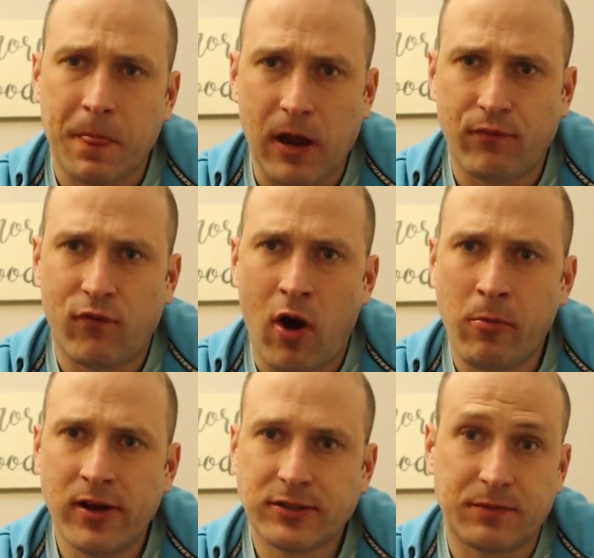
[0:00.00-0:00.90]
Bad
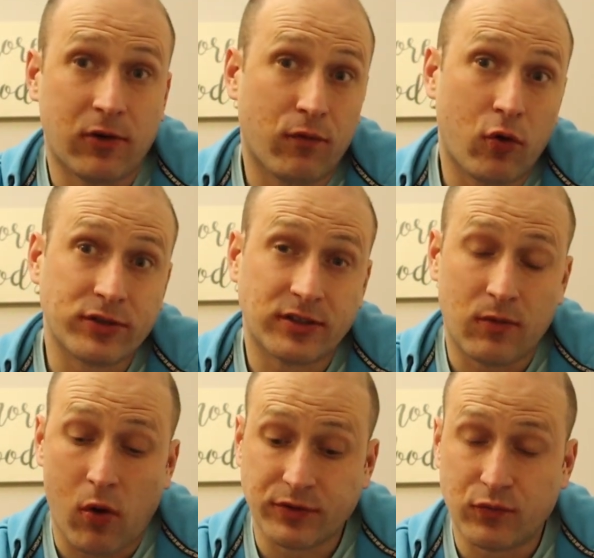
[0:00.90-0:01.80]
formulas, but of course
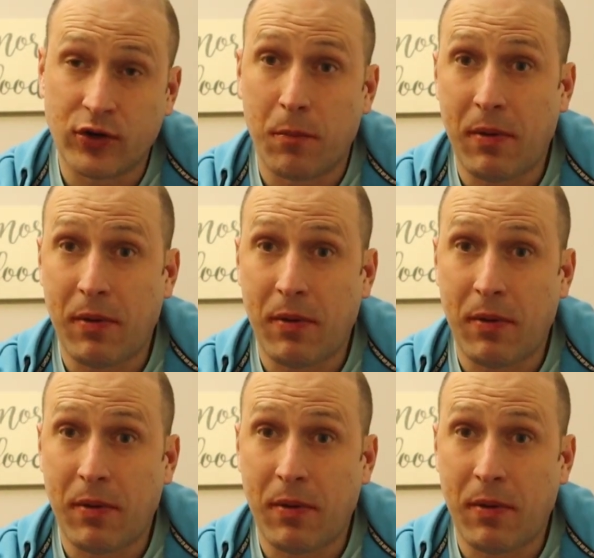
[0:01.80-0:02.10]
there were no